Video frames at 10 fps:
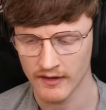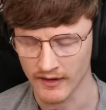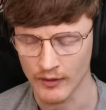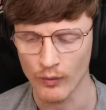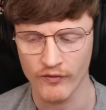
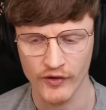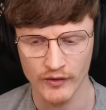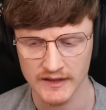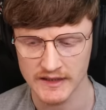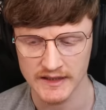Like he
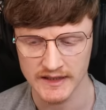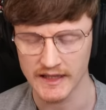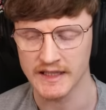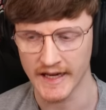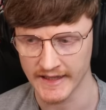refuses to see
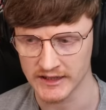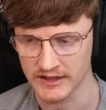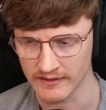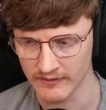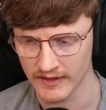the
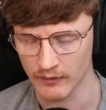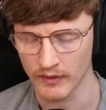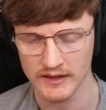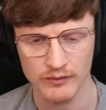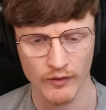danger. You know,
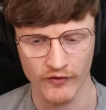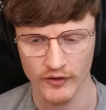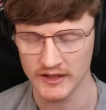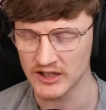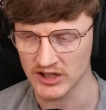way, he doesn't
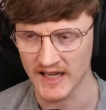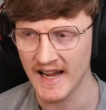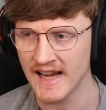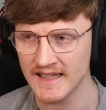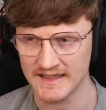refuse, he just
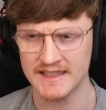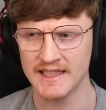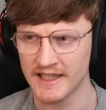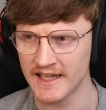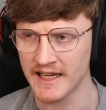can't
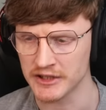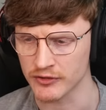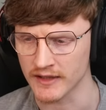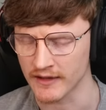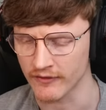see the
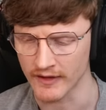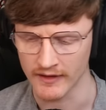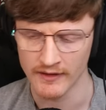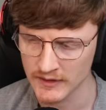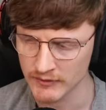danger in
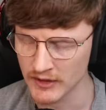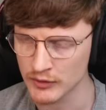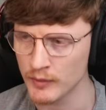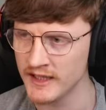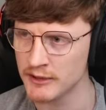anything.
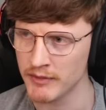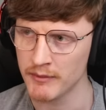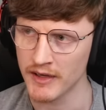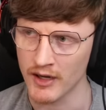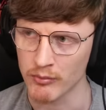Sometimes we need to be
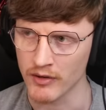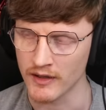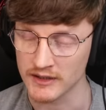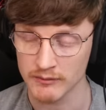a bit like Brian.